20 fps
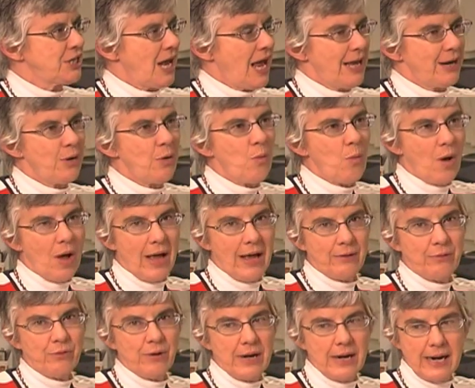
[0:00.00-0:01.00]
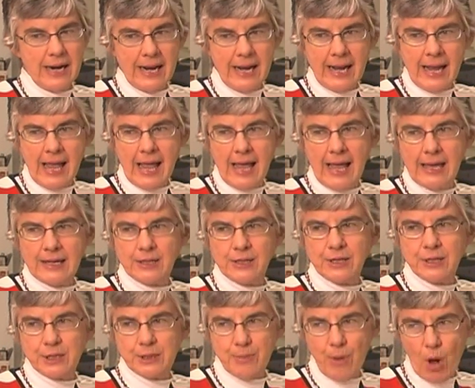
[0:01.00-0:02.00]
Title I reading to
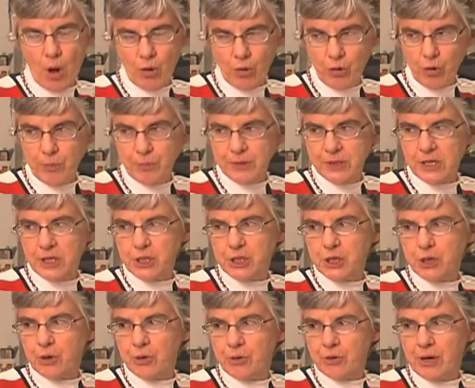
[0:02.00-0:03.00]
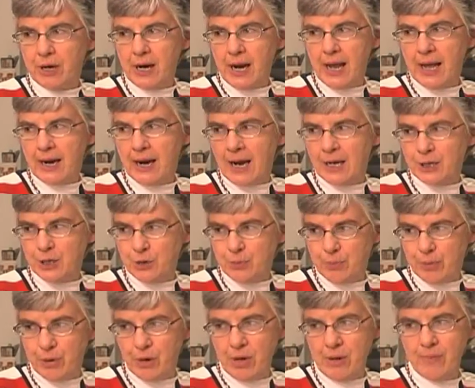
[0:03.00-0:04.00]
small groups of children, and I do
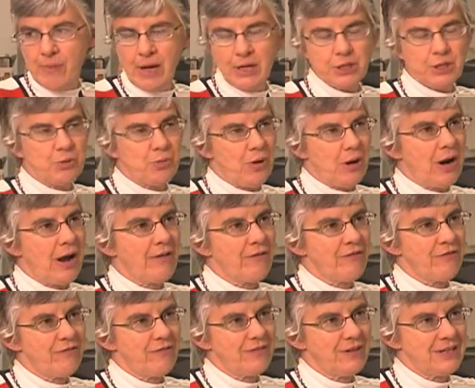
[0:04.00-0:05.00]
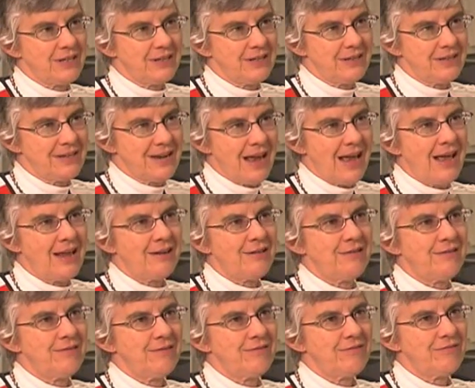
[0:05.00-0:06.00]
pretty much what I've
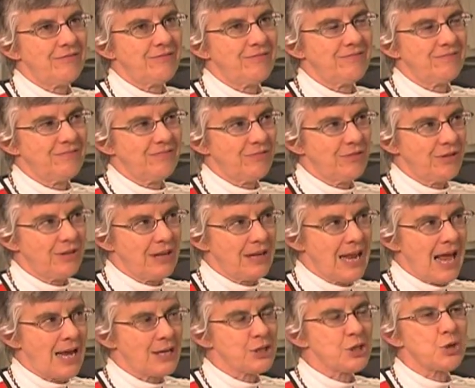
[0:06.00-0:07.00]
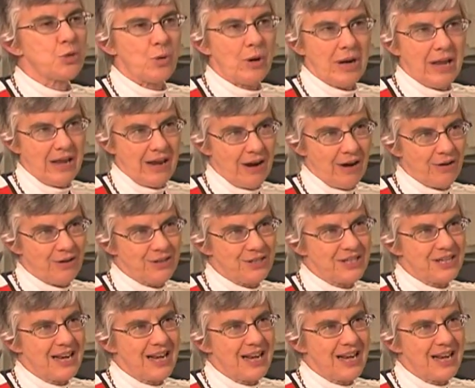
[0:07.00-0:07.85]
done for the last 20 years.